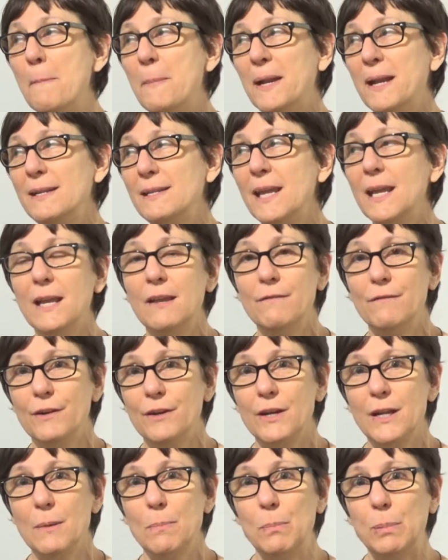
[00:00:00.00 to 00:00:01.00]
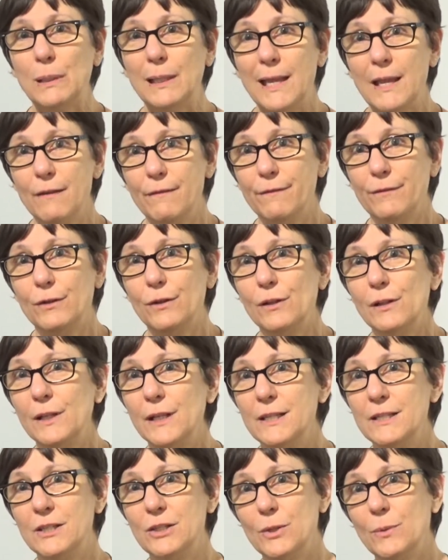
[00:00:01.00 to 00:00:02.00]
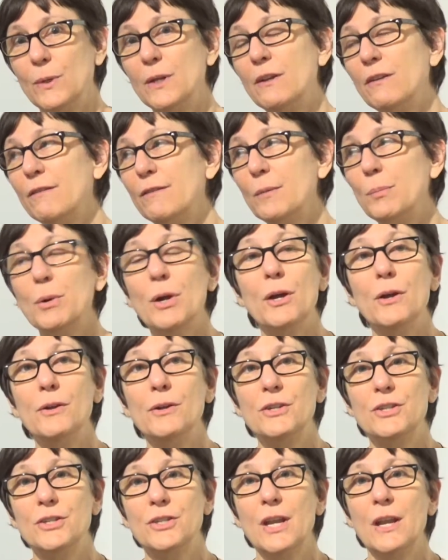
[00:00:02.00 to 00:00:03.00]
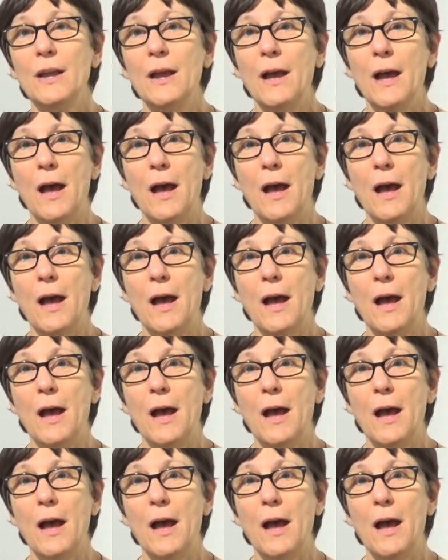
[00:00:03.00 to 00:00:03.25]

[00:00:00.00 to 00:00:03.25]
but I take a very playful, intuitive approach.